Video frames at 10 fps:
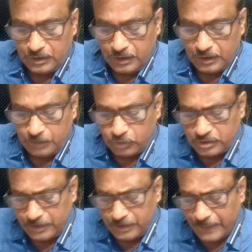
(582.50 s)
A
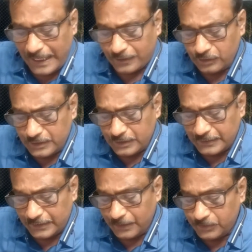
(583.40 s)
Muslim may acknowledge the
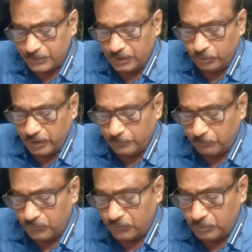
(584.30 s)
debt during
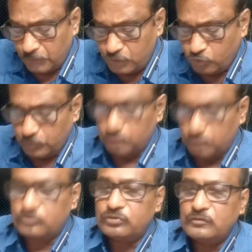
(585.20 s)
marjul maut.
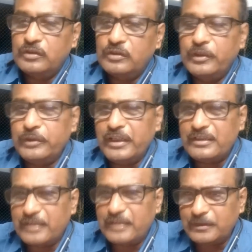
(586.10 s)
During his
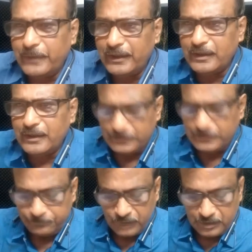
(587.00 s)
deathbed illness,
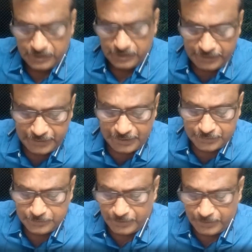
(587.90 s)
he
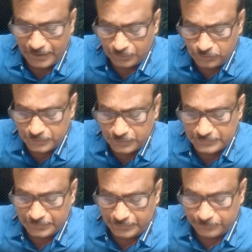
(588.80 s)
may acknowledge the
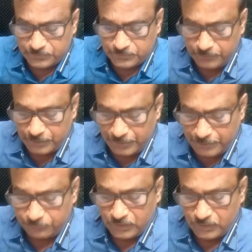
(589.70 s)
debt made by
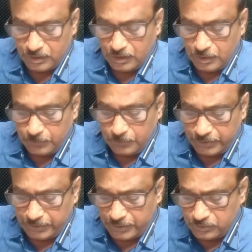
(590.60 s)
him, but
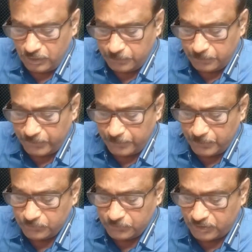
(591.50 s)
it is not free
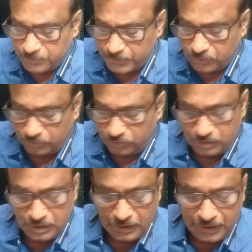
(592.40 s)
from suspicion.
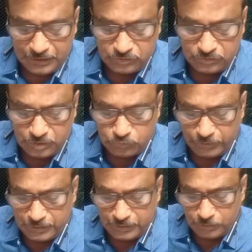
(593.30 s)
And as such,
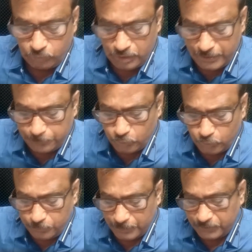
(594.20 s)
when the only
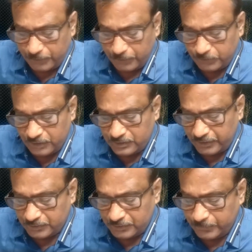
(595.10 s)
proof of debt is
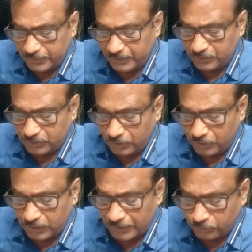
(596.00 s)
deathbed
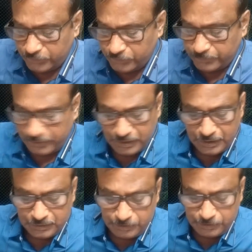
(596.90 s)
acknowledgement,
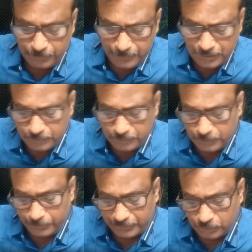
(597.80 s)
The payment of the
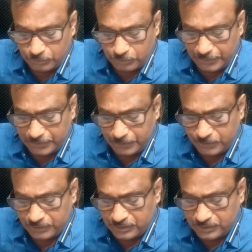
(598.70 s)
particular debt
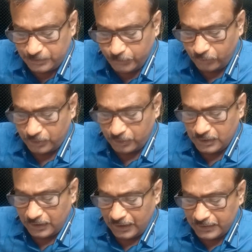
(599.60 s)
is deferred
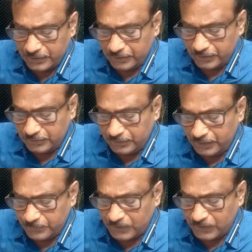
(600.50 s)
as against the
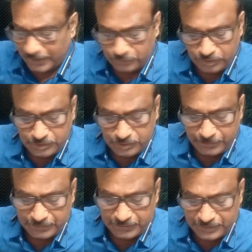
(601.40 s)
debts acknowledged by
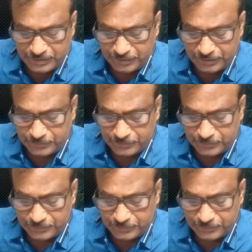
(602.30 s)
the deceased